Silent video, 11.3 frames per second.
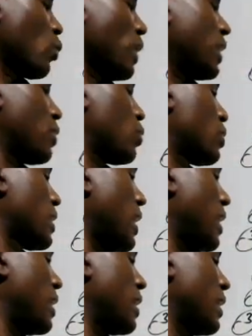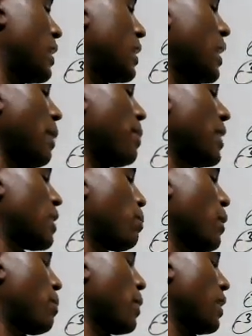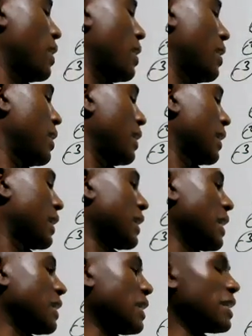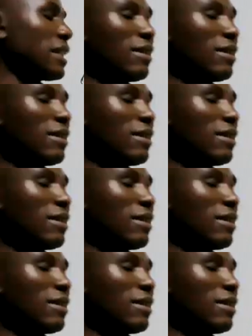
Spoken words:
is when to say debit PPE, credit